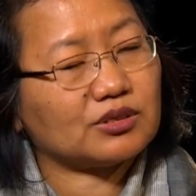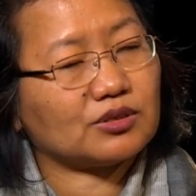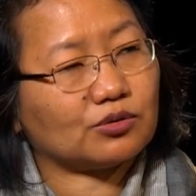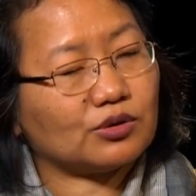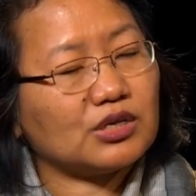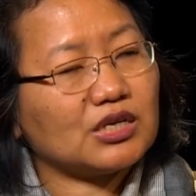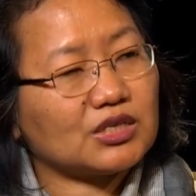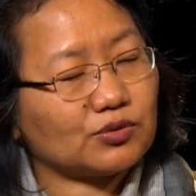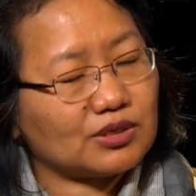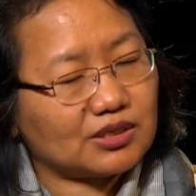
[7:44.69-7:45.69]
So,
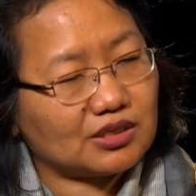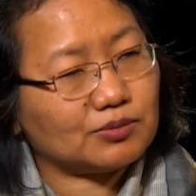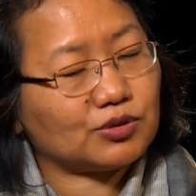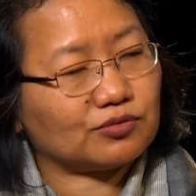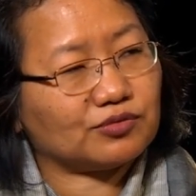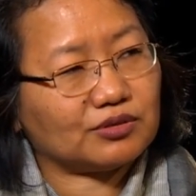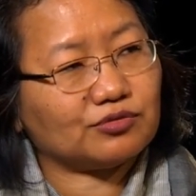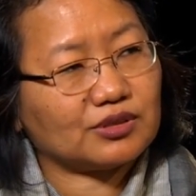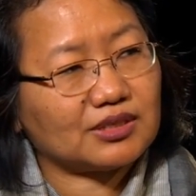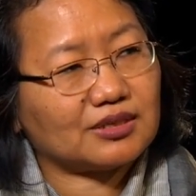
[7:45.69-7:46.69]
so in terms of
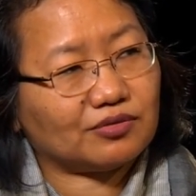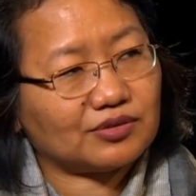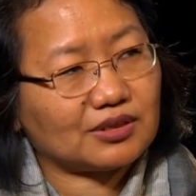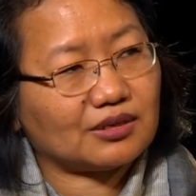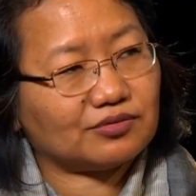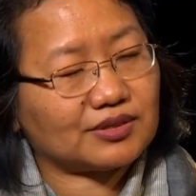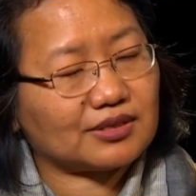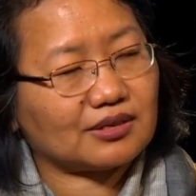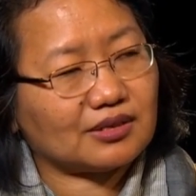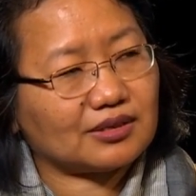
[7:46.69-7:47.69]
difference, definitely
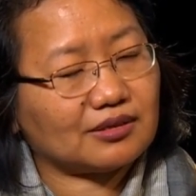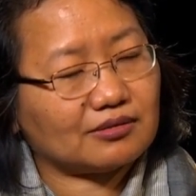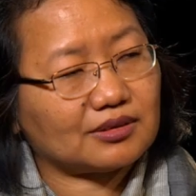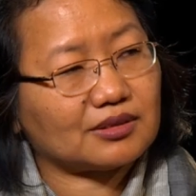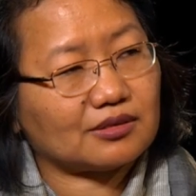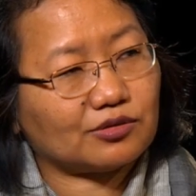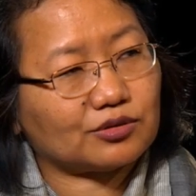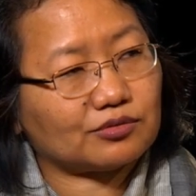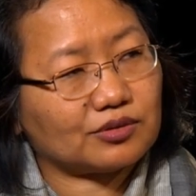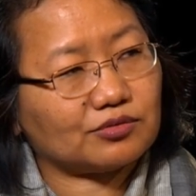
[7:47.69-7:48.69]
physically there is a lot
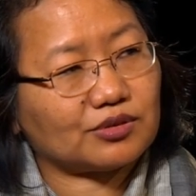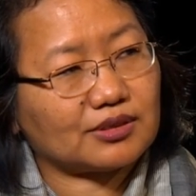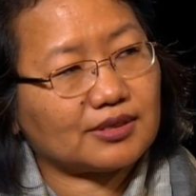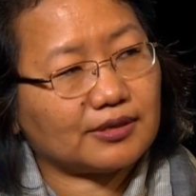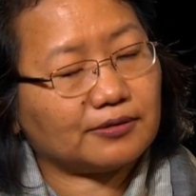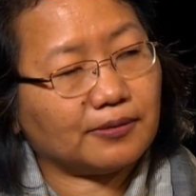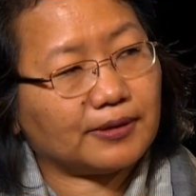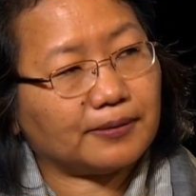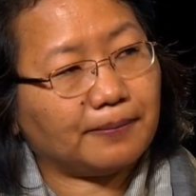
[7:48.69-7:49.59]
of difference. Yeah.